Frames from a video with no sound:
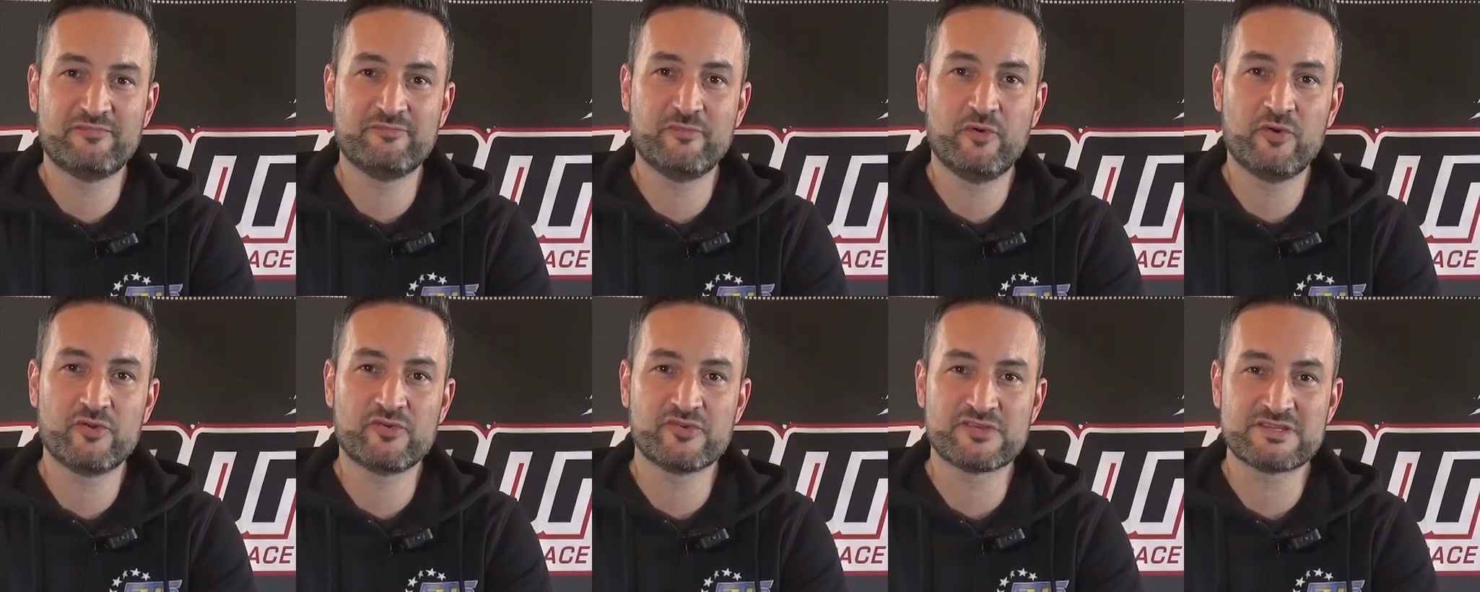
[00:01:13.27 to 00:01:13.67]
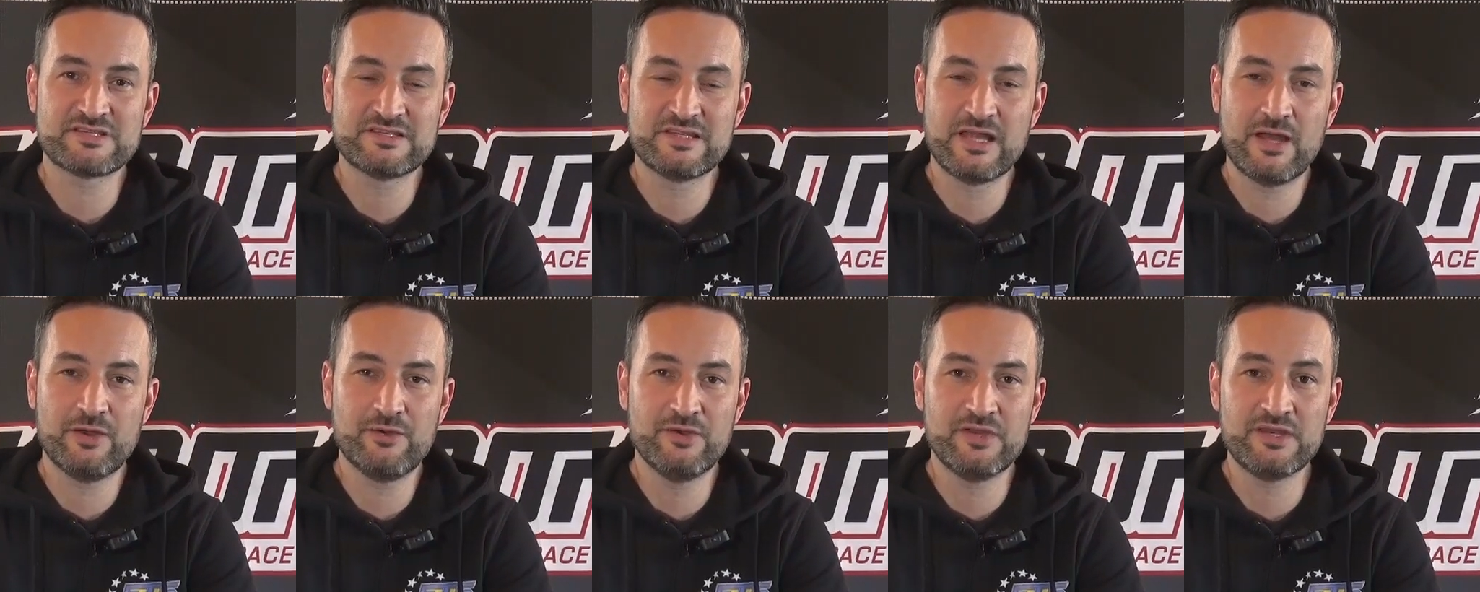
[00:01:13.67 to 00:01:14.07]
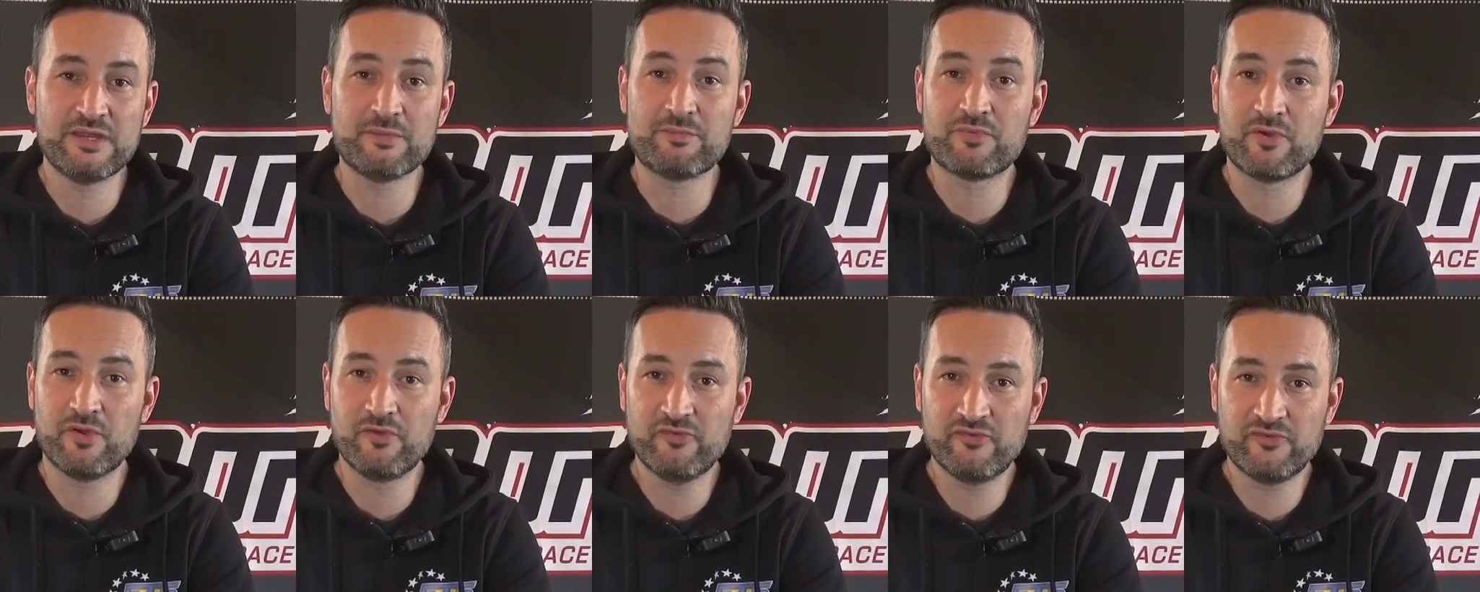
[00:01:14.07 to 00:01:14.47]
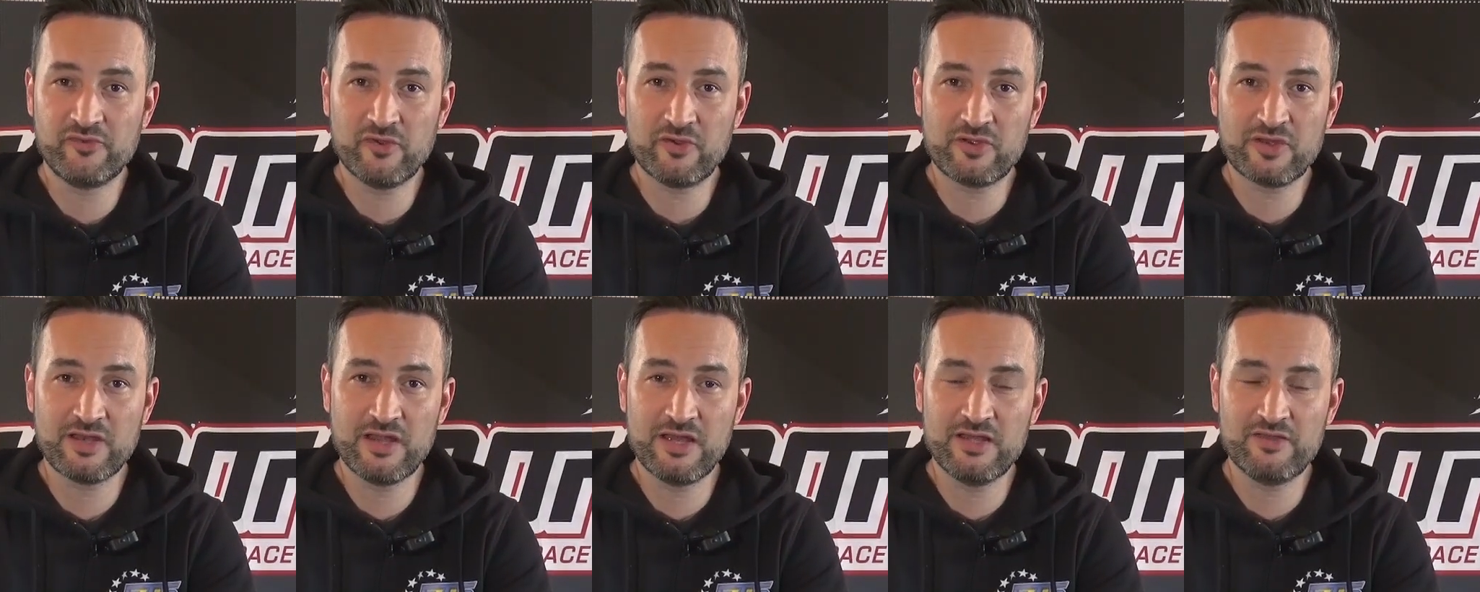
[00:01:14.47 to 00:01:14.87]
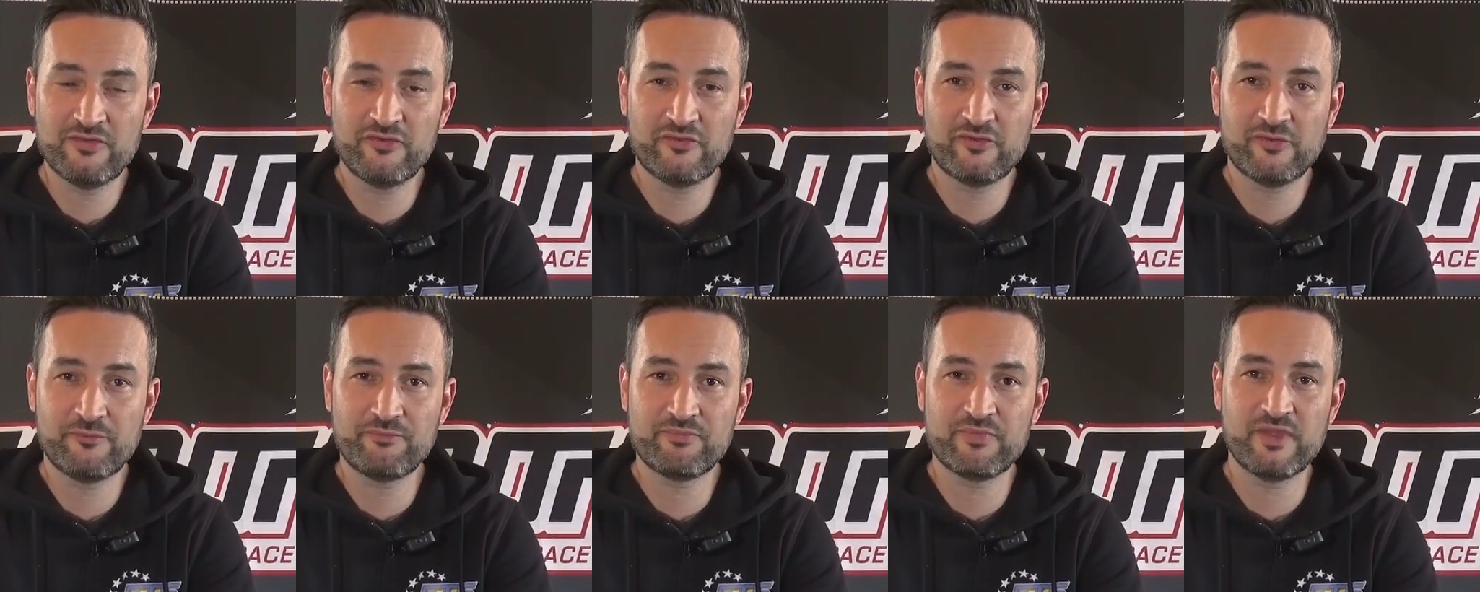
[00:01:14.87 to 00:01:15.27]
motors now in the Pro Stock
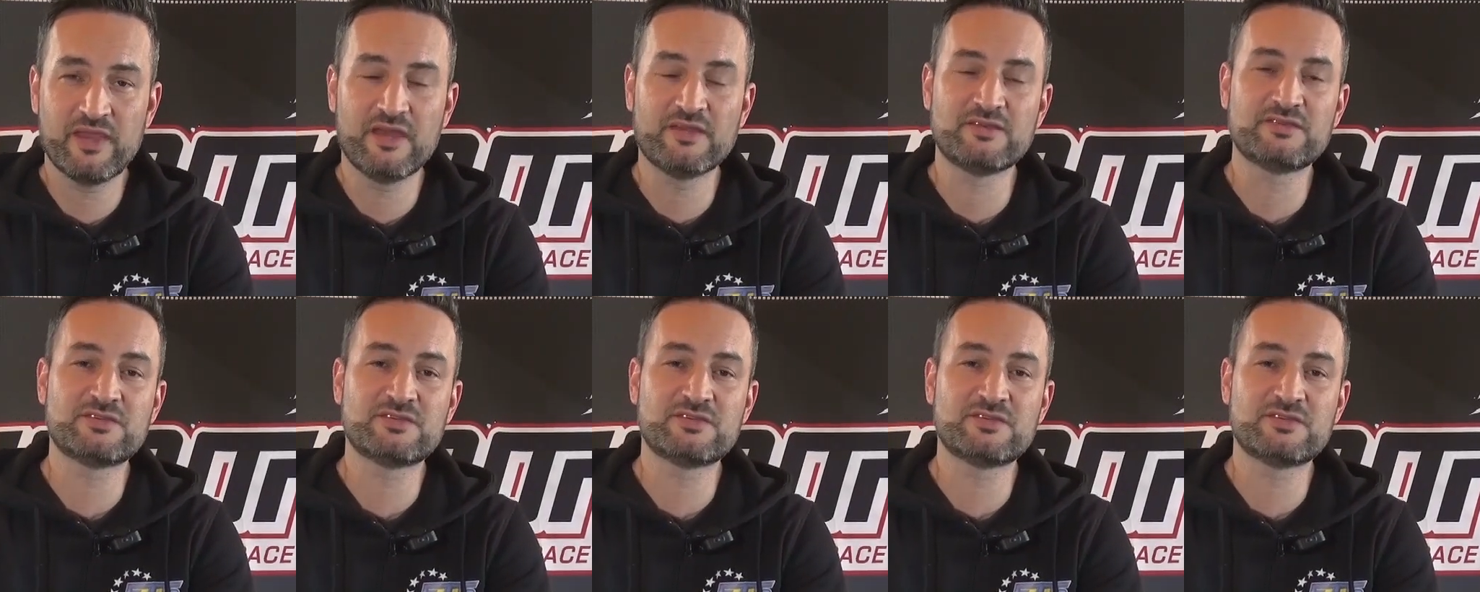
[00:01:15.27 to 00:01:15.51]
class and